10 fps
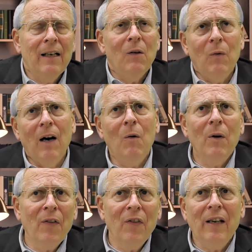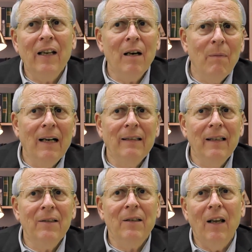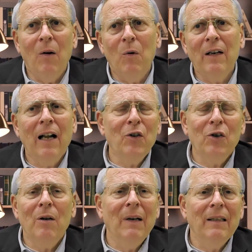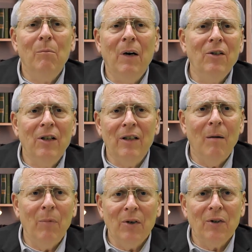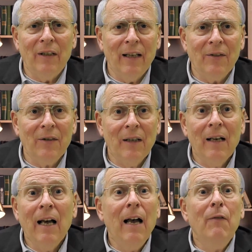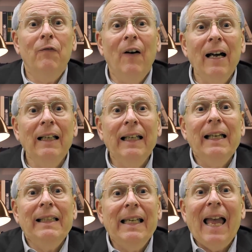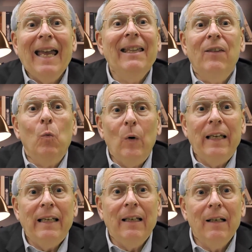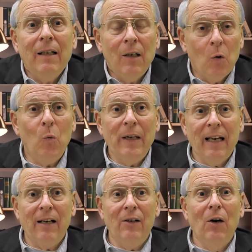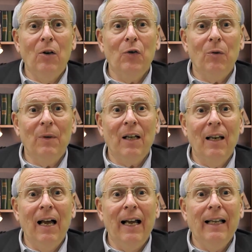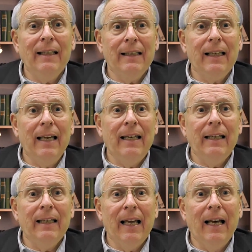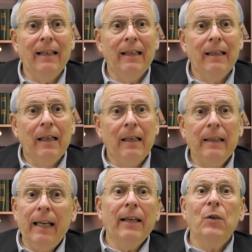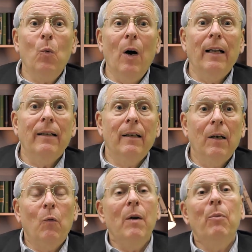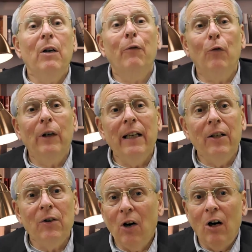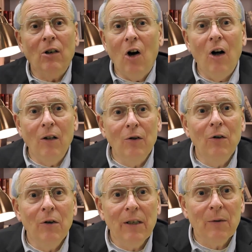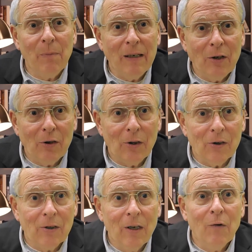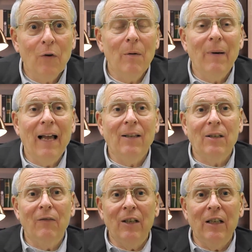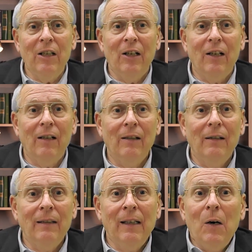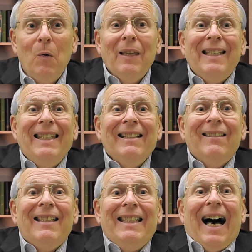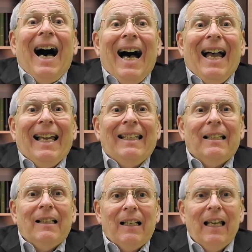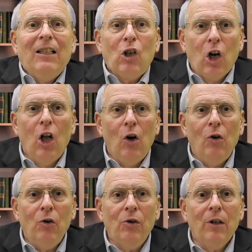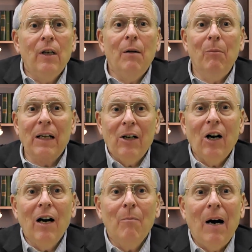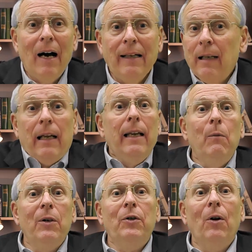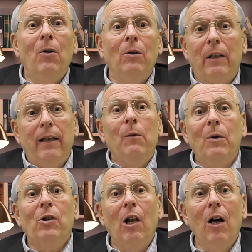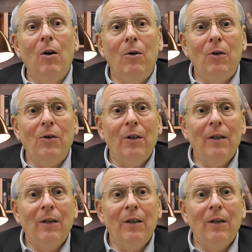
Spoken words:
Well, we're thinking about this, we're not sure about the budget numbers in this. Finally, in the 8th week, we got a notice from the client saying that, guess what? We put a freeze on all new expenditures for the balance of the year. Well, the deal died in closed, but in our mind, it was sold, it was closed.